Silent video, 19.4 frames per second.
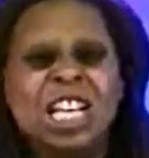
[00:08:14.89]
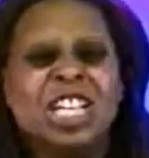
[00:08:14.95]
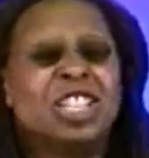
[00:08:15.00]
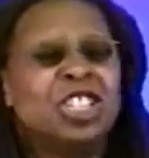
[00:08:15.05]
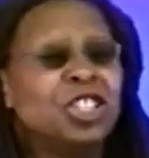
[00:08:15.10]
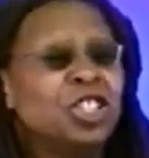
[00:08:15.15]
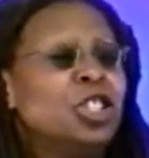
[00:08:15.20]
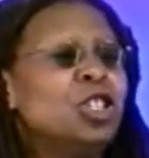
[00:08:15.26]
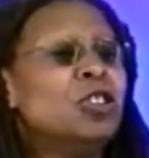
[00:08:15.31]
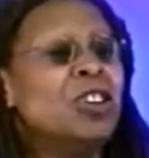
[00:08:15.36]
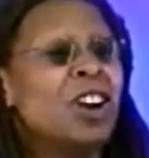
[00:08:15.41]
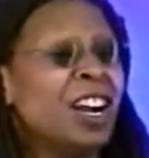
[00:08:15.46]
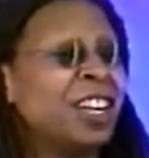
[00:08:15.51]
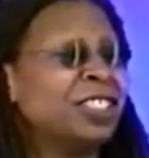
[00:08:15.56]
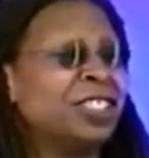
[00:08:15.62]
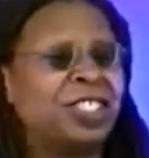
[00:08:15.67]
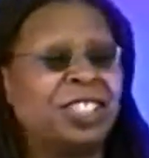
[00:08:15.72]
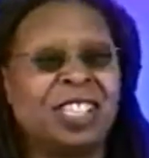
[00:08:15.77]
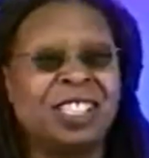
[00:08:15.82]
so mean. You
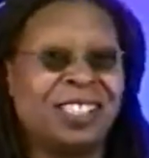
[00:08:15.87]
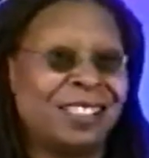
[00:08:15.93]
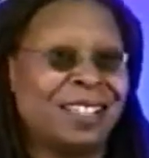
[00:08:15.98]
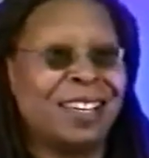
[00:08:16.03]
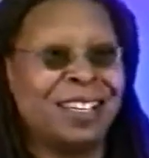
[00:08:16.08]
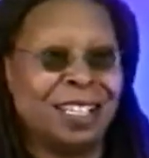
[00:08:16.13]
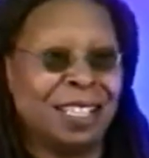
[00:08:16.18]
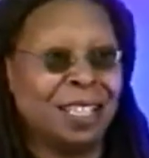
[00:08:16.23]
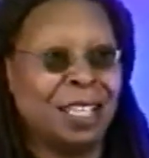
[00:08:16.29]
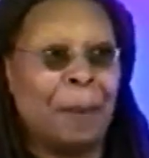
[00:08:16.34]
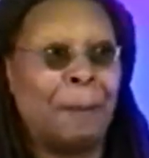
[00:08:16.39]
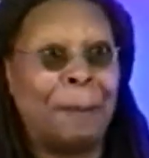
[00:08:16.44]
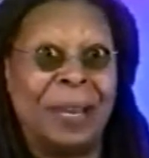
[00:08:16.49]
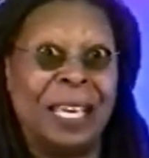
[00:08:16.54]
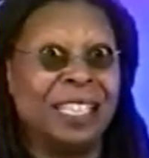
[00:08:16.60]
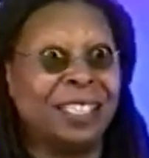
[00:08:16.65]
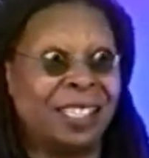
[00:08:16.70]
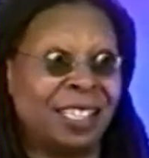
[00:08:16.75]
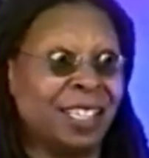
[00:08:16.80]
are just like in the no.
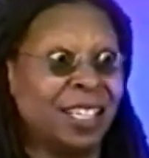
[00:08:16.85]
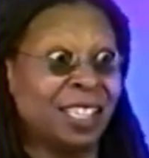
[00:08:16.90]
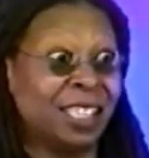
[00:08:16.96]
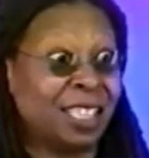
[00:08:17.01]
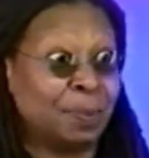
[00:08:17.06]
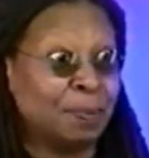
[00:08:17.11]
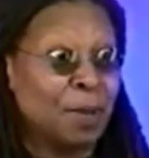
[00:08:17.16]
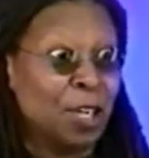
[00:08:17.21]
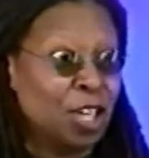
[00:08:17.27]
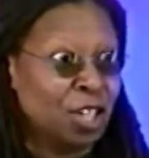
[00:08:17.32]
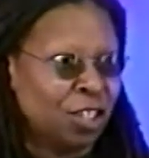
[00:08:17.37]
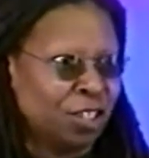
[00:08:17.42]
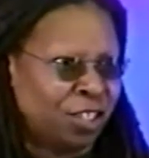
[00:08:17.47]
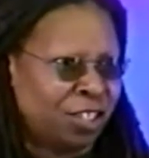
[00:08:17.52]
pissiest mood